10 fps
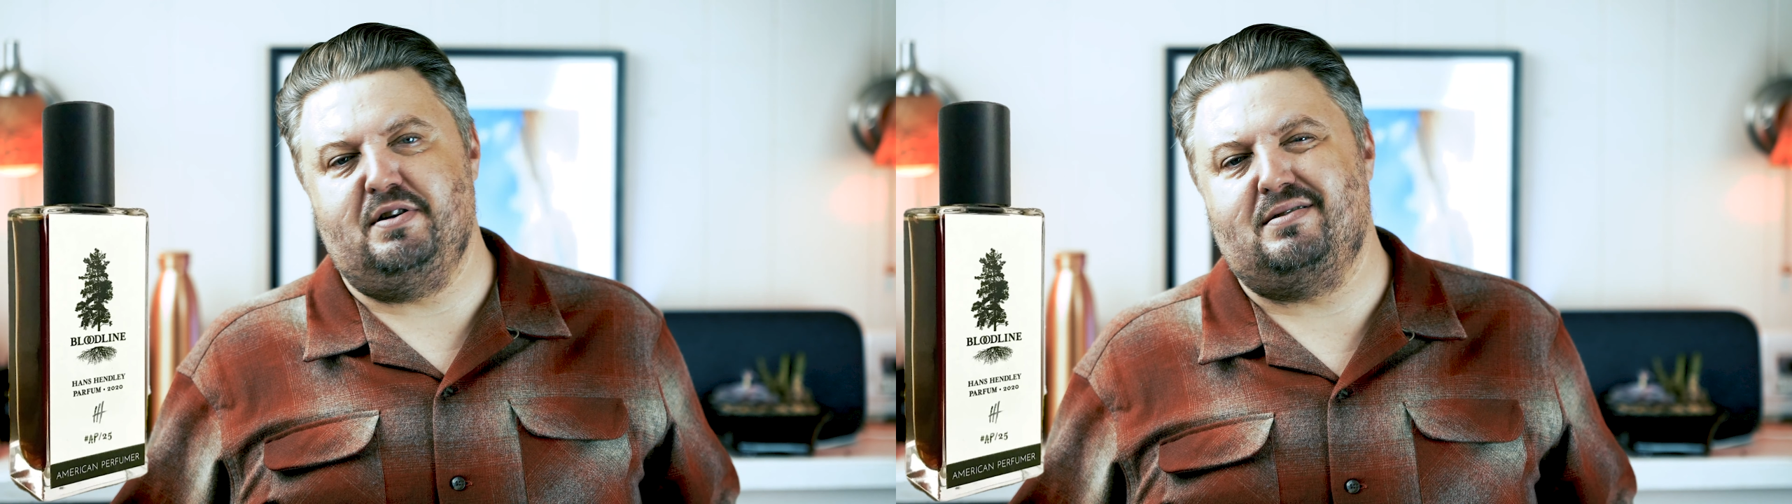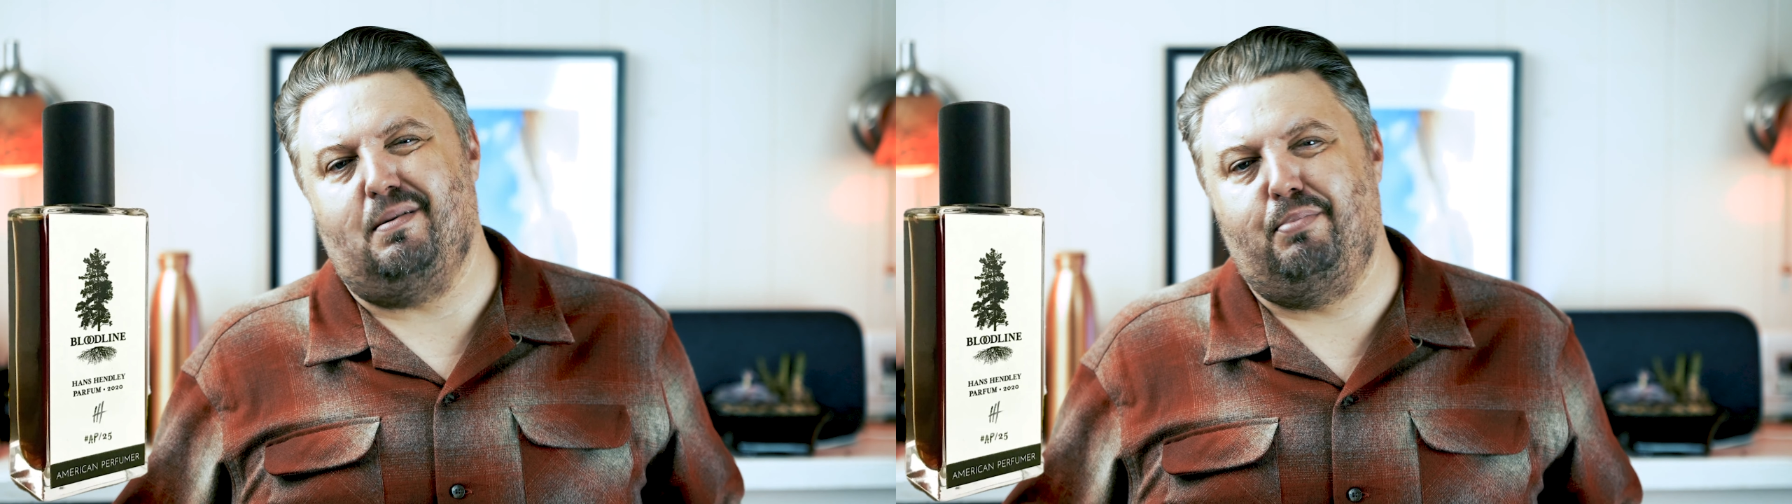
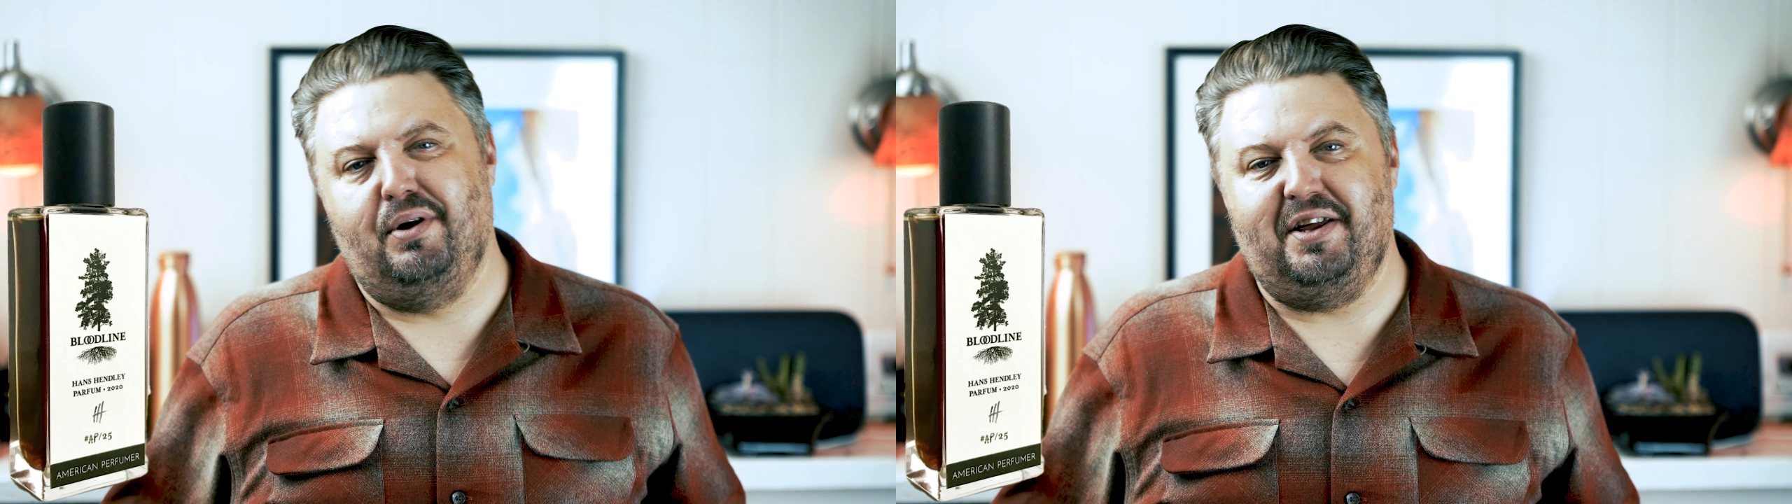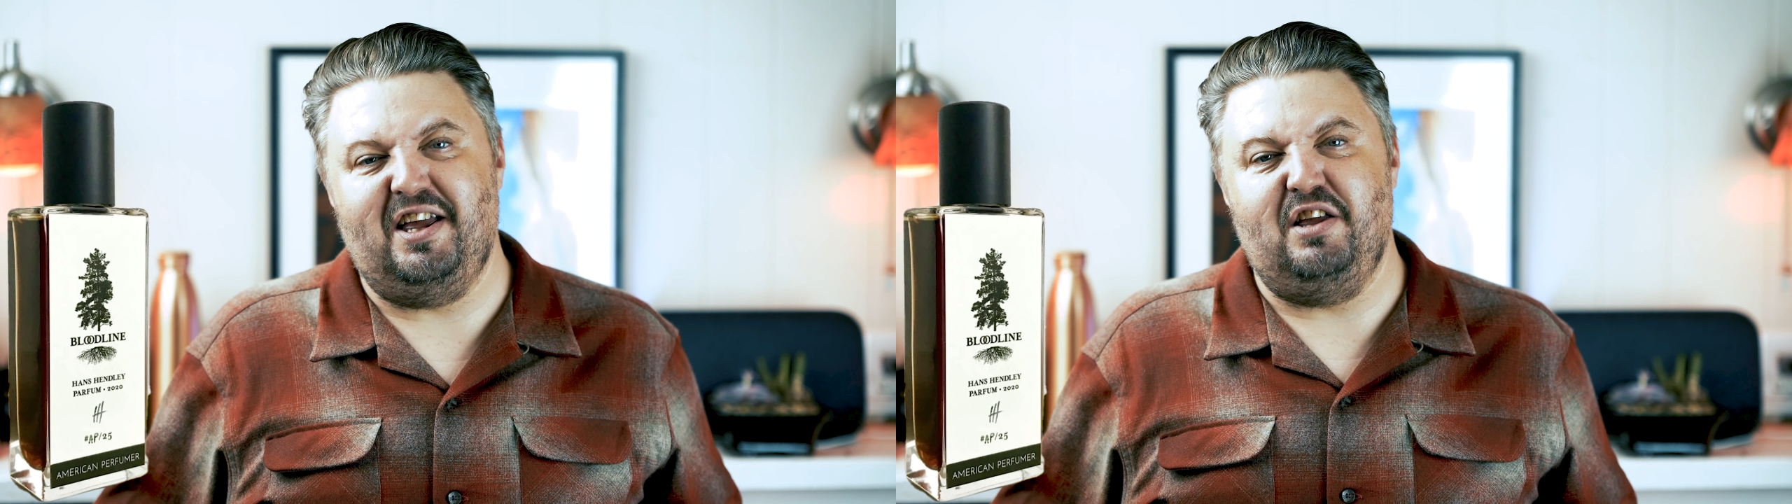Just a
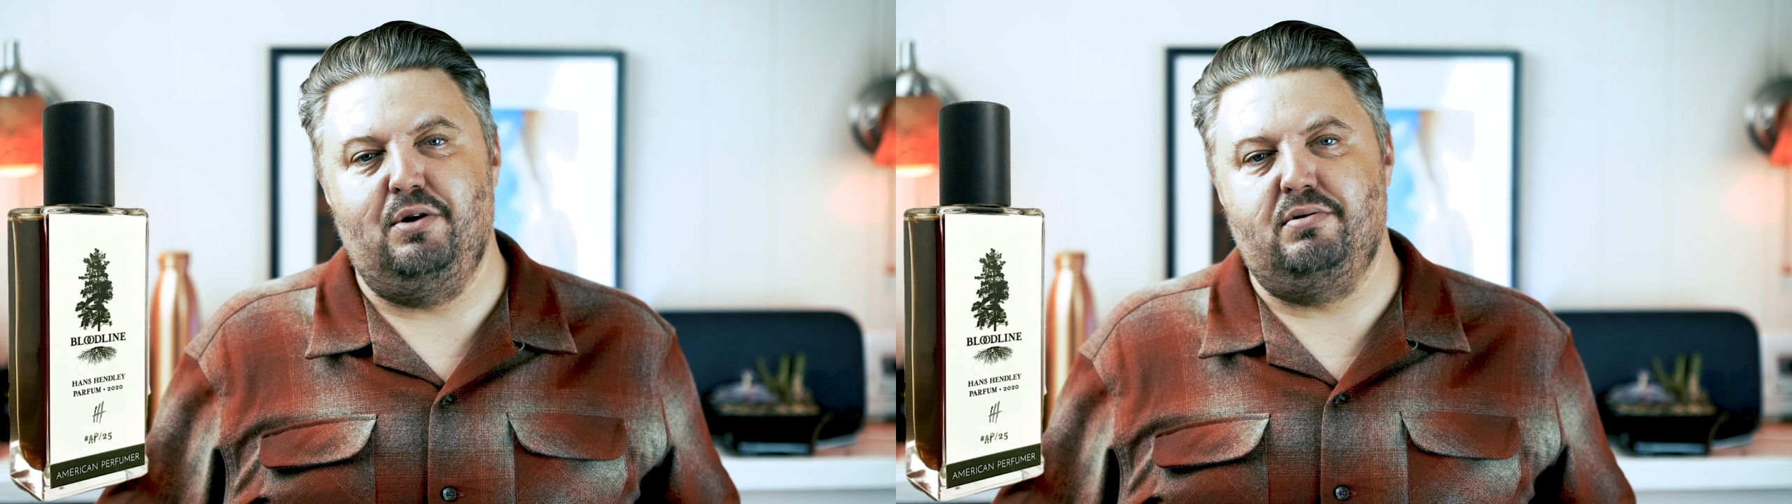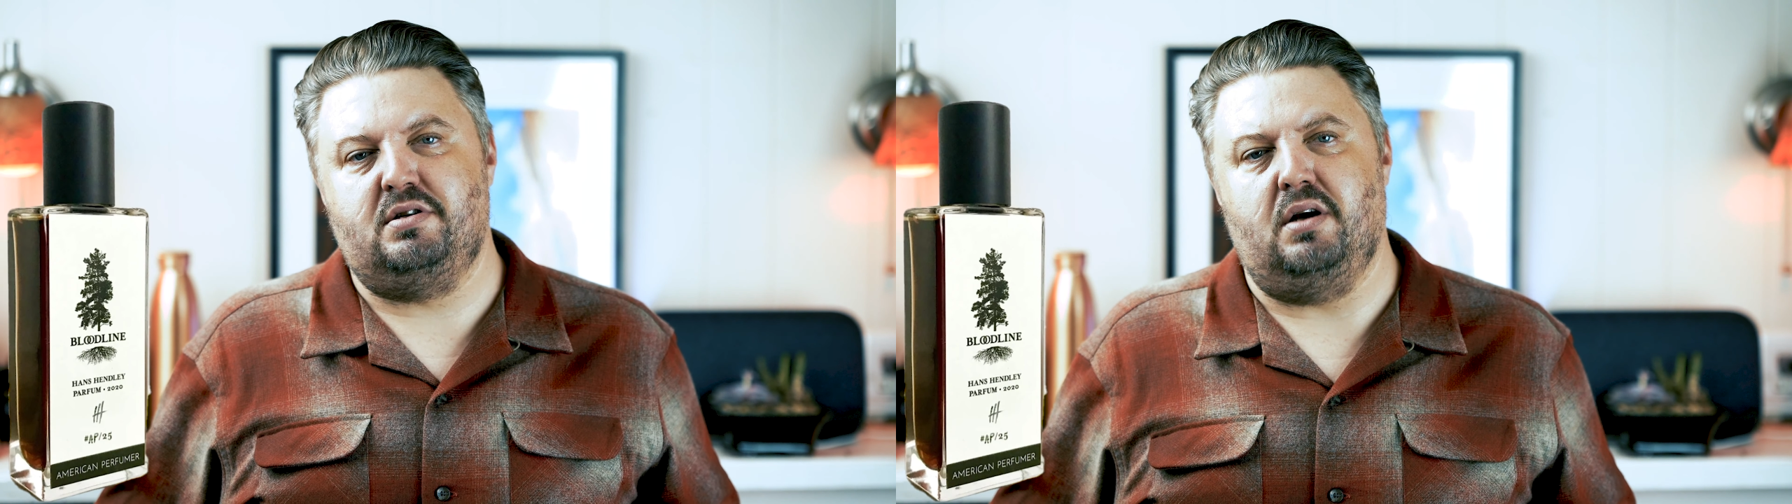brilliant
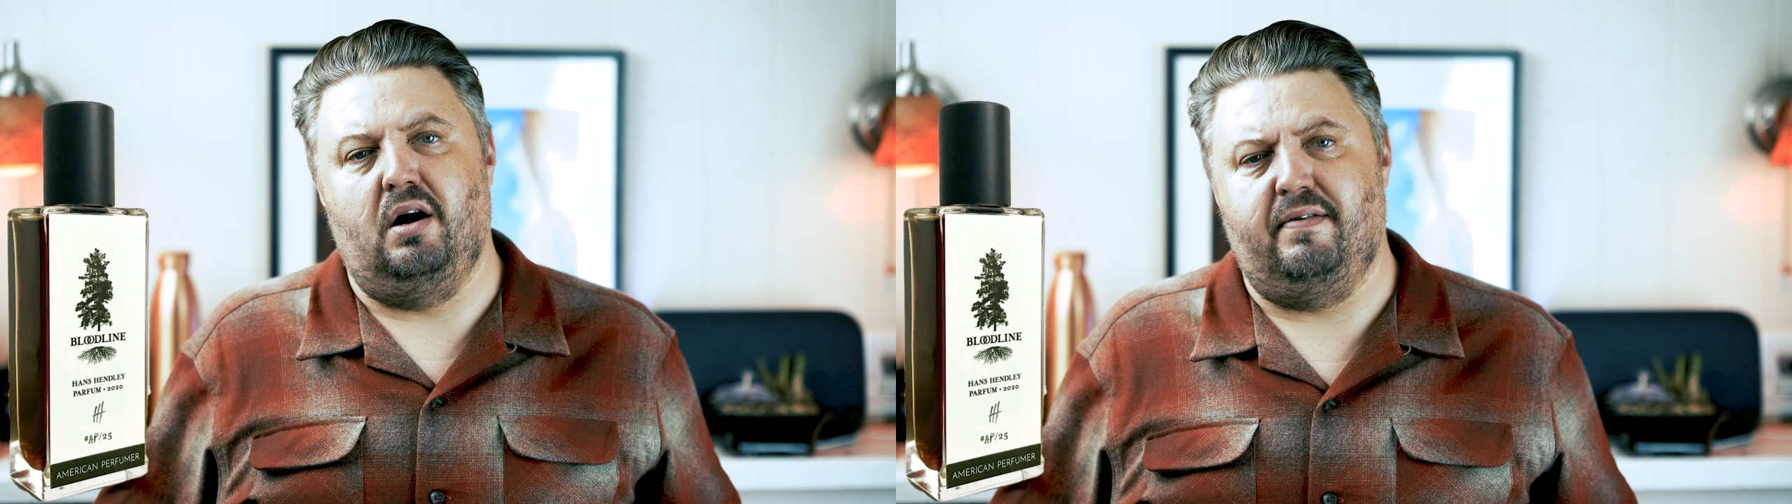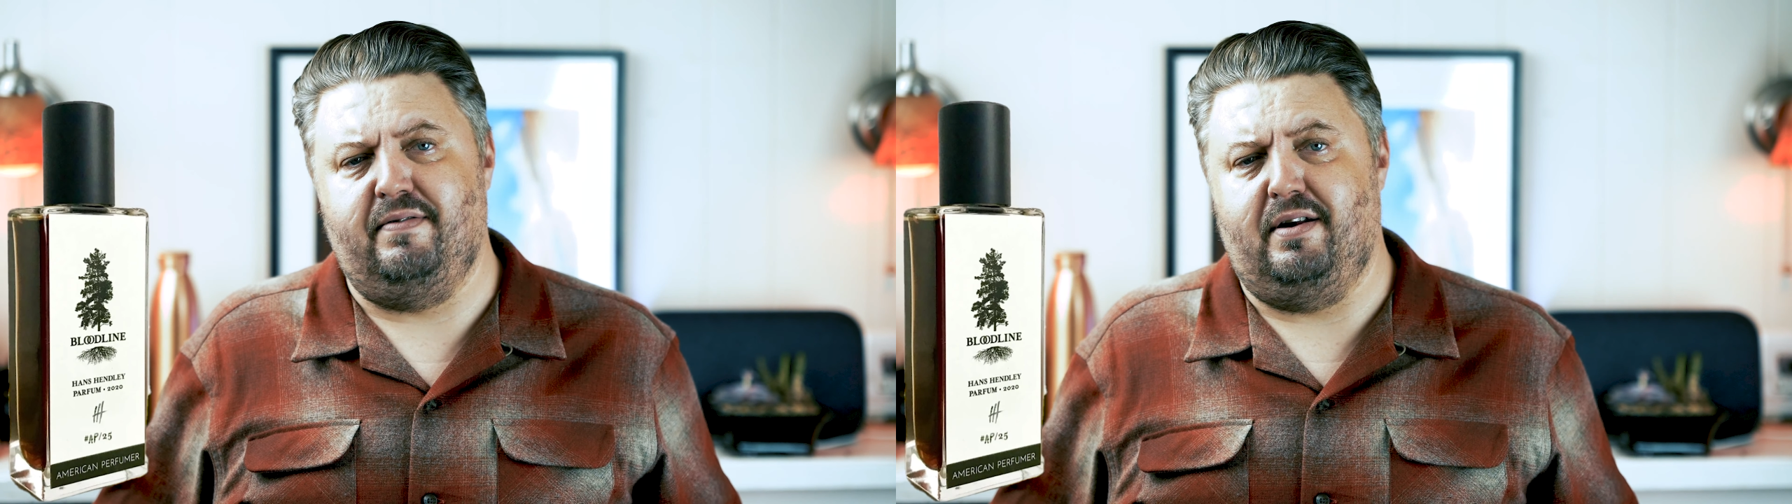use
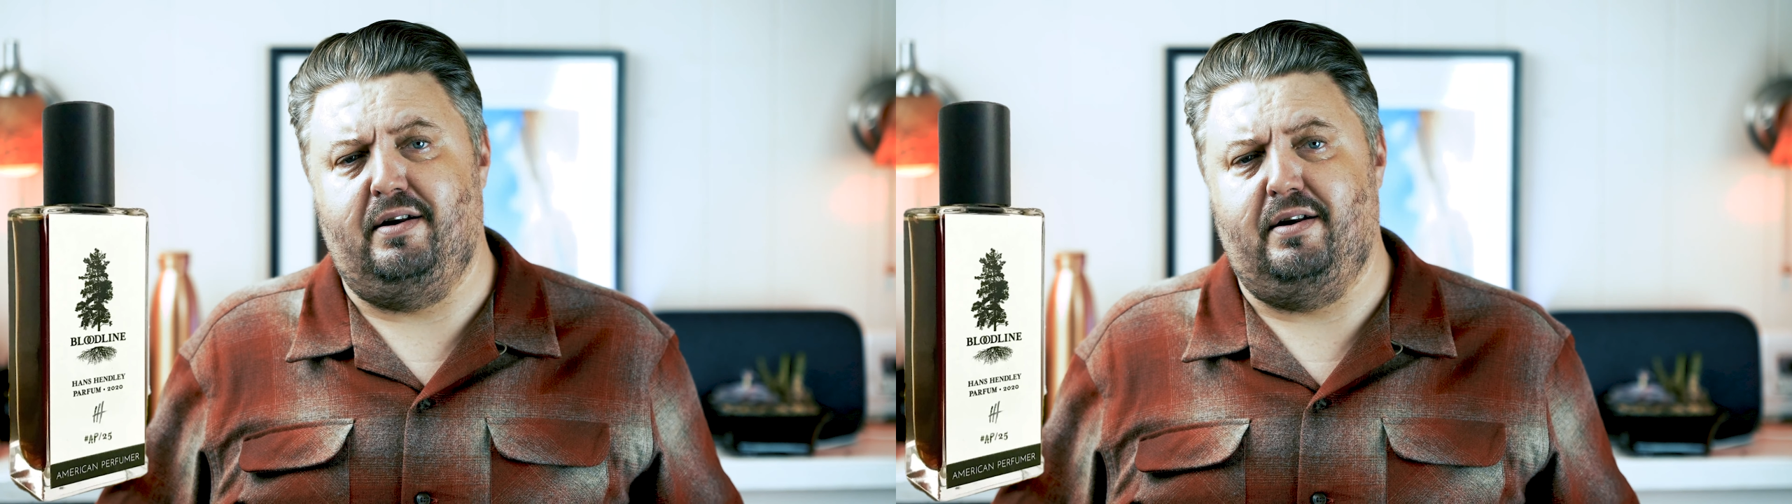of